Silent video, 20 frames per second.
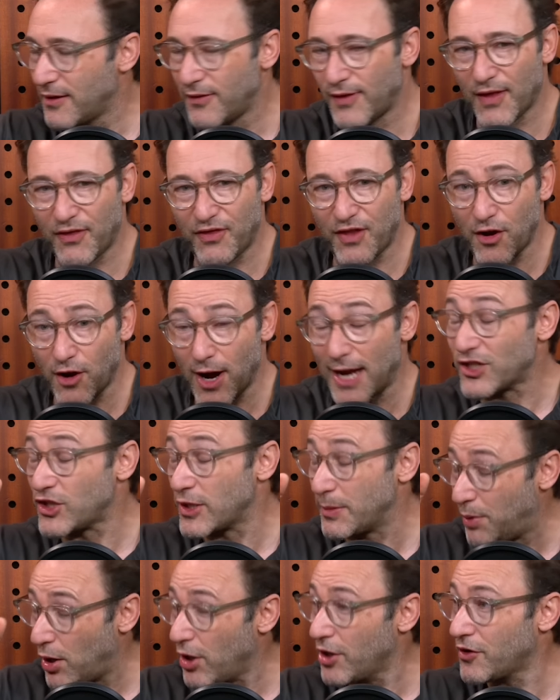that they're
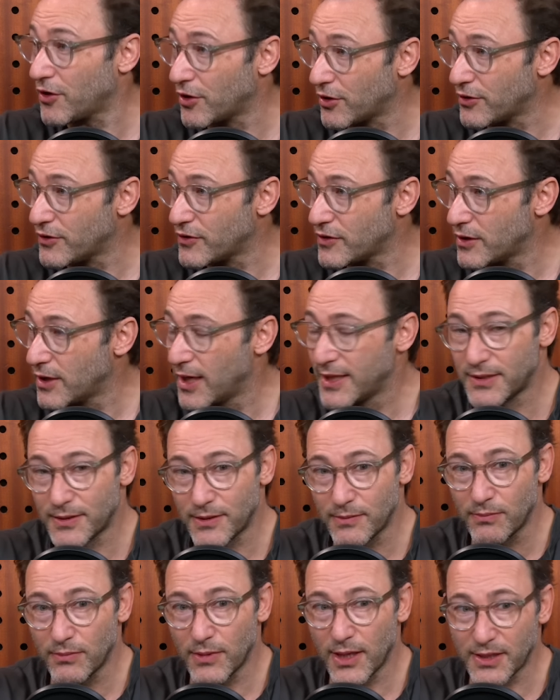actually partners.
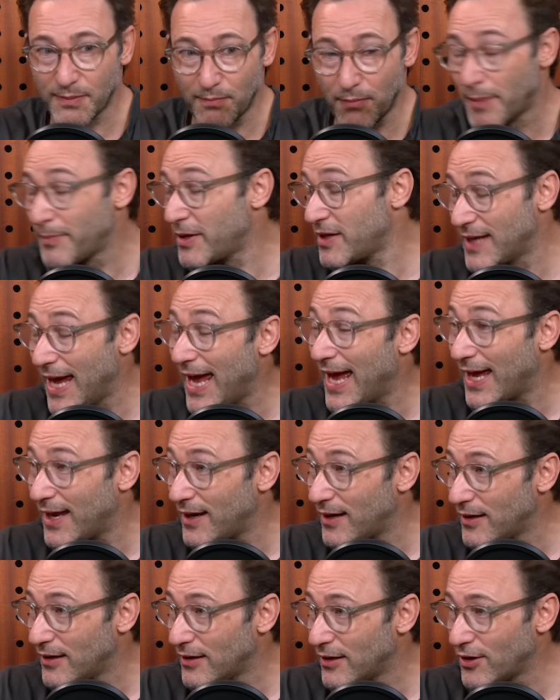It's mom and dad.